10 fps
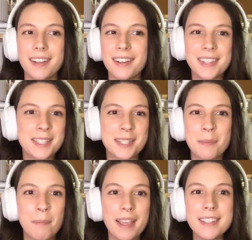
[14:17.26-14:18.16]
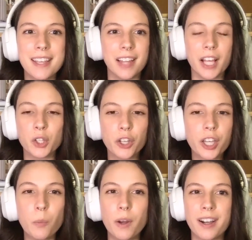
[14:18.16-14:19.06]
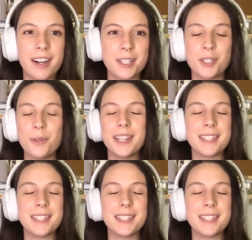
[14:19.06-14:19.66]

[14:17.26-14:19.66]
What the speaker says: this is amazing. Like, look at what God is doing.